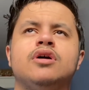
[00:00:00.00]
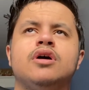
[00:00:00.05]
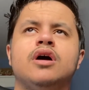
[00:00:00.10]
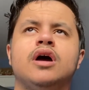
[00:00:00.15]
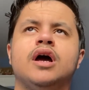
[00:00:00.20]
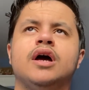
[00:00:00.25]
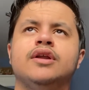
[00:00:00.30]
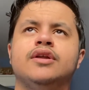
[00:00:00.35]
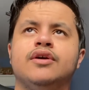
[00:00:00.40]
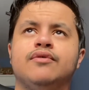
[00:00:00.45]

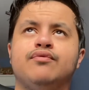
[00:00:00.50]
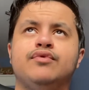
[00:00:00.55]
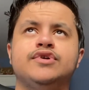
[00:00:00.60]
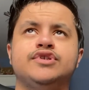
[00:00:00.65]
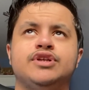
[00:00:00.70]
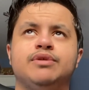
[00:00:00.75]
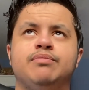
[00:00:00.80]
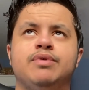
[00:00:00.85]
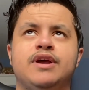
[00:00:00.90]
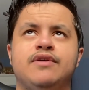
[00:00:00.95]
And I've
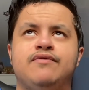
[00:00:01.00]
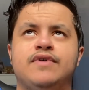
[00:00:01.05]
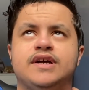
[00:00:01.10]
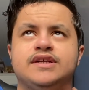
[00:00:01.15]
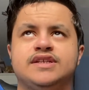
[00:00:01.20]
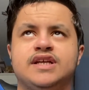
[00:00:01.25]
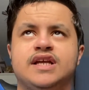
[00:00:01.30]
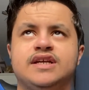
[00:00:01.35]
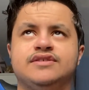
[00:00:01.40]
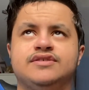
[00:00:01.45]
watched him play for
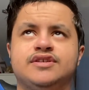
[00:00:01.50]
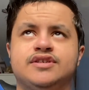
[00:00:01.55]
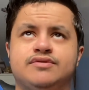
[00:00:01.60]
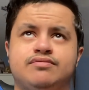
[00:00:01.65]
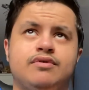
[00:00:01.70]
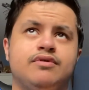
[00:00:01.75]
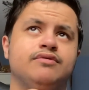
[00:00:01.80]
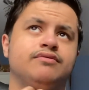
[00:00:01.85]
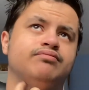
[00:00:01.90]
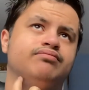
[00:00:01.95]
Atalanta as
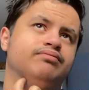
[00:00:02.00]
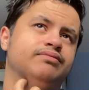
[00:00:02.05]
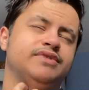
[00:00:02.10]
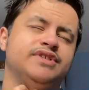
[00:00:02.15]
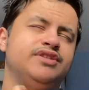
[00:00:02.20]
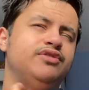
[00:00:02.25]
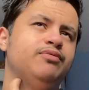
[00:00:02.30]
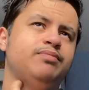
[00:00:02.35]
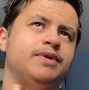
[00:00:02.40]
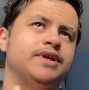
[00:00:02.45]
well. He
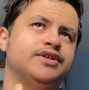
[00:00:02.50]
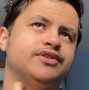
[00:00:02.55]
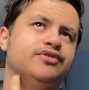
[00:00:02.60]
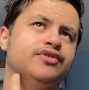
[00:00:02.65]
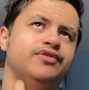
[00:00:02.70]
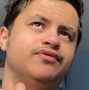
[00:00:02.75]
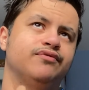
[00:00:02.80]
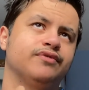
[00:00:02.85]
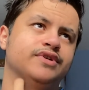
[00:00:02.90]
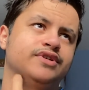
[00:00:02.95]
still plays
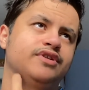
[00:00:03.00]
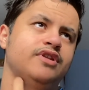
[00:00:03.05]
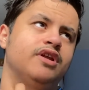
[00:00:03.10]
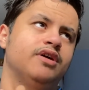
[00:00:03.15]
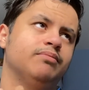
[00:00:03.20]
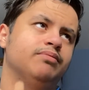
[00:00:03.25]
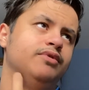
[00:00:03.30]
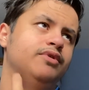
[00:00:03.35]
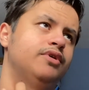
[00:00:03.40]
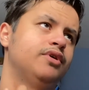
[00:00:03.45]
good for his
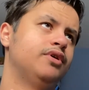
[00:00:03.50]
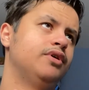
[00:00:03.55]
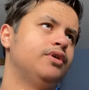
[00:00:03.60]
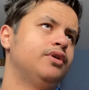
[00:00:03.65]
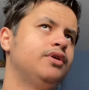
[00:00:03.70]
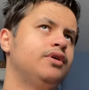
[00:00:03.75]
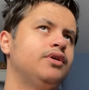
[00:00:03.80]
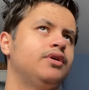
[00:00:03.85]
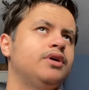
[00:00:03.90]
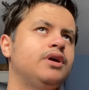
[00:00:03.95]
club.
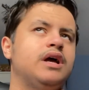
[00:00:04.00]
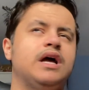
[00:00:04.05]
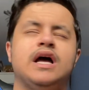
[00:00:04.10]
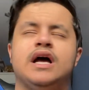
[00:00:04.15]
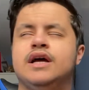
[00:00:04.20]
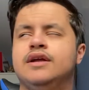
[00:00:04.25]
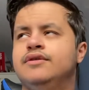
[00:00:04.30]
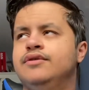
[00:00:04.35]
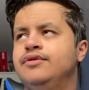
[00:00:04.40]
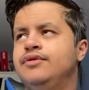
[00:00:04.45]

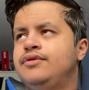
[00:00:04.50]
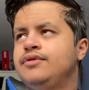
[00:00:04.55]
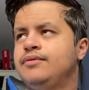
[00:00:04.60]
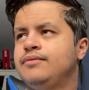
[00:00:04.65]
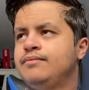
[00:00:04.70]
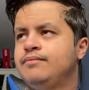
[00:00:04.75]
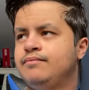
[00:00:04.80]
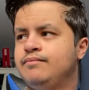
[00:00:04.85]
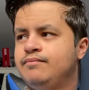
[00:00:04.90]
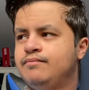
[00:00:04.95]
And
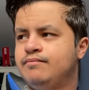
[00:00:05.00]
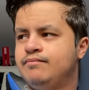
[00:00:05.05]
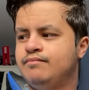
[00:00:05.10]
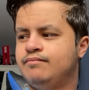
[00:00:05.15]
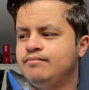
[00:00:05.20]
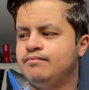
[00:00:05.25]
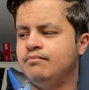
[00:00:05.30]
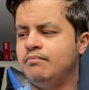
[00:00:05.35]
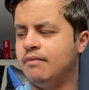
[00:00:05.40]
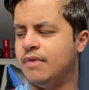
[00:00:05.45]

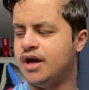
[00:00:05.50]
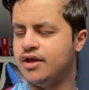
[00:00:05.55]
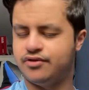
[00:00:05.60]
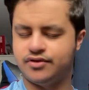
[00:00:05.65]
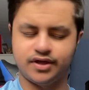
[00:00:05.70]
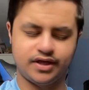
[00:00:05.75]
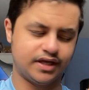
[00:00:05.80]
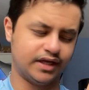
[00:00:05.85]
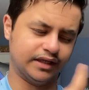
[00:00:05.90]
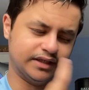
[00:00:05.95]
my
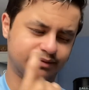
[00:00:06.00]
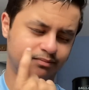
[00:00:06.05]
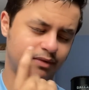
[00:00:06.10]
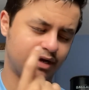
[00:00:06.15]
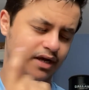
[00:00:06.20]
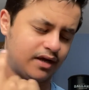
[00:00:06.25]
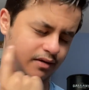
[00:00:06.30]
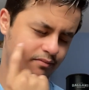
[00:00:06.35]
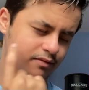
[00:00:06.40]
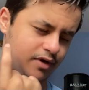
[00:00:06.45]
thing is,
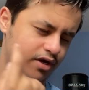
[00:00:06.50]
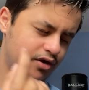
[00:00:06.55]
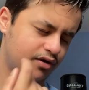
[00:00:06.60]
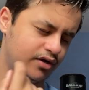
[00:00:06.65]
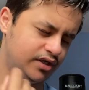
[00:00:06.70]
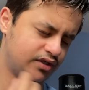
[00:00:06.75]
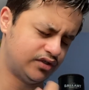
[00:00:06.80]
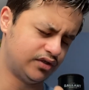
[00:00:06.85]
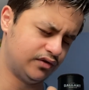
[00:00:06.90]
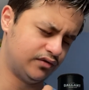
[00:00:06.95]
my
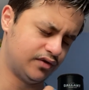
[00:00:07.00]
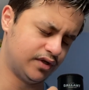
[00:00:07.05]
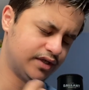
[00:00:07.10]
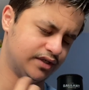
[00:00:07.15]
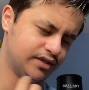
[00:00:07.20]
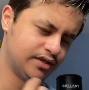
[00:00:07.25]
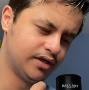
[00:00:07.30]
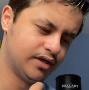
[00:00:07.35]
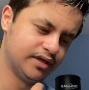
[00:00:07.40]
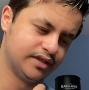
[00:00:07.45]
only two things
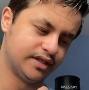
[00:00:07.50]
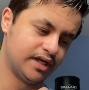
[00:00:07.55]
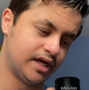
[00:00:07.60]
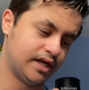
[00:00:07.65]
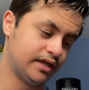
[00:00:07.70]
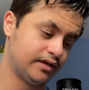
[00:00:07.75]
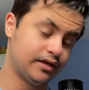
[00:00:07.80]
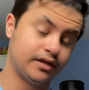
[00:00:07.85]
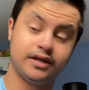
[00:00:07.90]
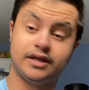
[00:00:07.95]
are, is
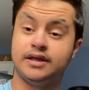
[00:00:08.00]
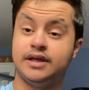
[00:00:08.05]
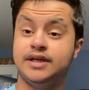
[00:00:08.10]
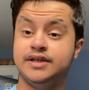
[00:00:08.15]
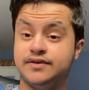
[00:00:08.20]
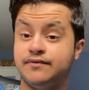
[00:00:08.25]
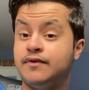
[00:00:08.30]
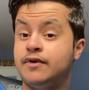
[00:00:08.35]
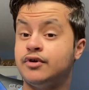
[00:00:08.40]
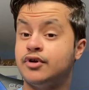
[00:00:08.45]
that he's
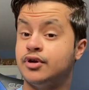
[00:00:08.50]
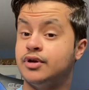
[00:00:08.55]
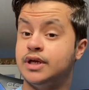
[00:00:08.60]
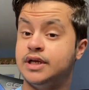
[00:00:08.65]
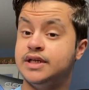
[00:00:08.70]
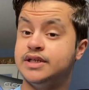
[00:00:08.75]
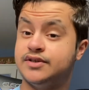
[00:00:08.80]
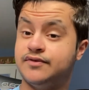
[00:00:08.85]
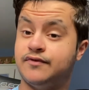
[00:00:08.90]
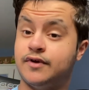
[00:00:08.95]
a very
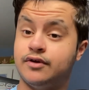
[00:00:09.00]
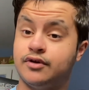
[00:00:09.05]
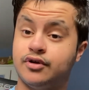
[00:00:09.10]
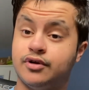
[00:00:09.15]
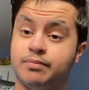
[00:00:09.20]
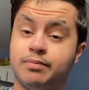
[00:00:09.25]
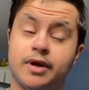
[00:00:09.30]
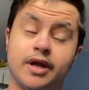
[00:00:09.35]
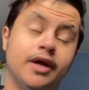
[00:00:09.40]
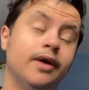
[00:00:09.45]

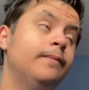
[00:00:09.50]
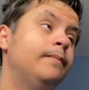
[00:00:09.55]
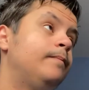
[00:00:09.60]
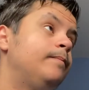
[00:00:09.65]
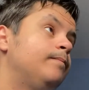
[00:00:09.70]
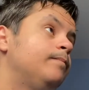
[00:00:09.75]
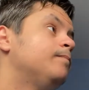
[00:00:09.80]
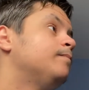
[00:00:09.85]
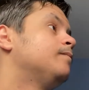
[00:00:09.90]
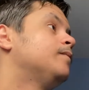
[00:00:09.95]
good player.
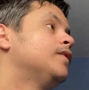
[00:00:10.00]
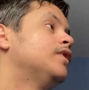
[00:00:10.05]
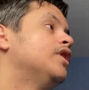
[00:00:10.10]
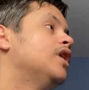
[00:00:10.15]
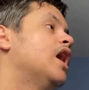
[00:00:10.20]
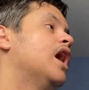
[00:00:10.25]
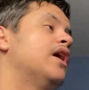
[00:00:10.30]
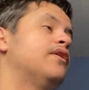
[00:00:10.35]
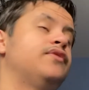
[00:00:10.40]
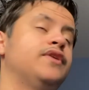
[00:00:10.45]

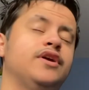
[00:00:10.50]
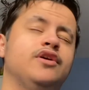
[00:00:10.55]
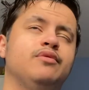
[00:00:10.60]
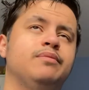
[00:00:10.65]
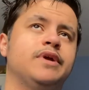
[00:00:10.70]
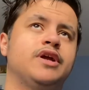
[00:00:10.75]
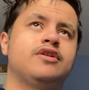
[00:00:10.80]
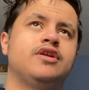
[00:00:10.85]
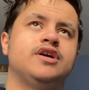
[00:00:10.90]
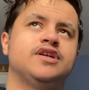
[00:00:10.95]
I think he'll be
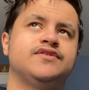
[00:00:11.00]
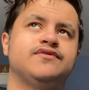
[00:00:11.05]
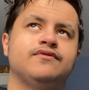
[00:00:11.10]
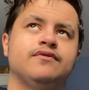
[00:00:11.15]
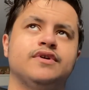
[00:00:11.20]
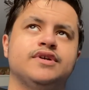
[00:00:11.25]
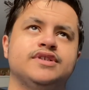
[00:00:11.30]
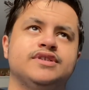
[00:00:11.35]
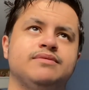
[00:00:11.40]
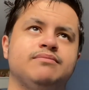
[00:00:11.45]
class for
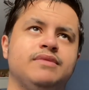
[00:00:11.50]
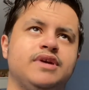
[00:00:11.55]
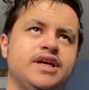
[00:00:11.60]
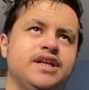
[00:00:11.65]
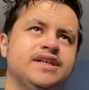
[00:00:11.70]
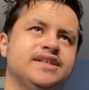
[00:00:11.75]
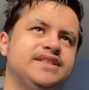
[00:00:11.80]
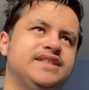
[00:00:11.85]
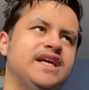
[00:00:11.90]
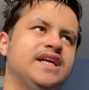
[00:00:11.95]
us in
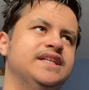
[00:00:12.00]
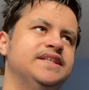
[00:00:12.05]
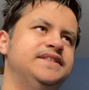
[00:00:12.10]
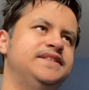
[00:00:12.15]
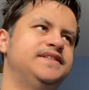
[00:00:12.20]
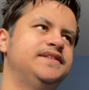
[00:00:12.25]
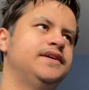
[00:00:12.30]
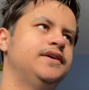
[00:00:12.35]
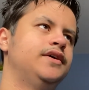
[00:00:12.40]
a sense.